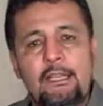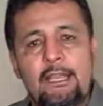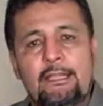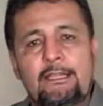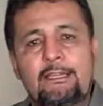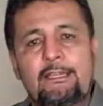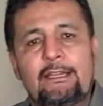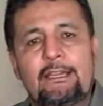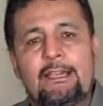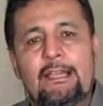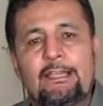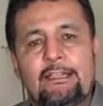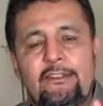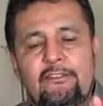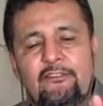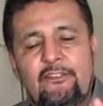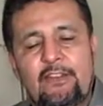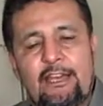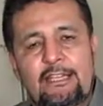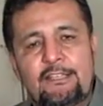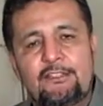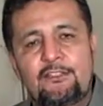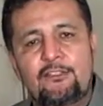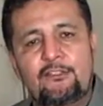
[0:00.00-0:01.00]
likely I
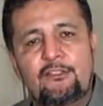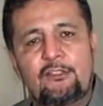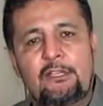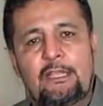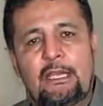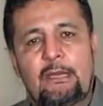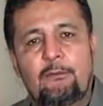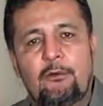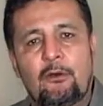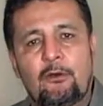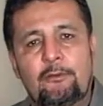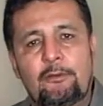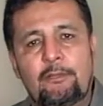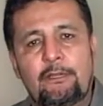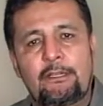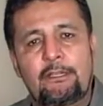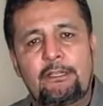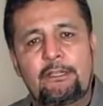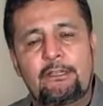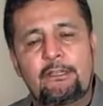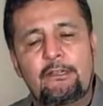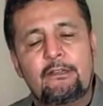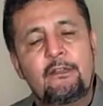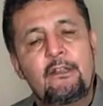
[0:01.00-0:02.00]
invite you to come over
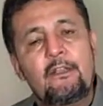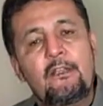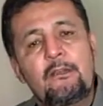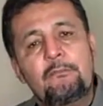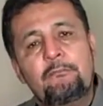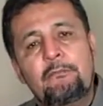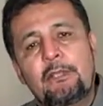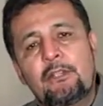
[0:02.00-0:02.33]
here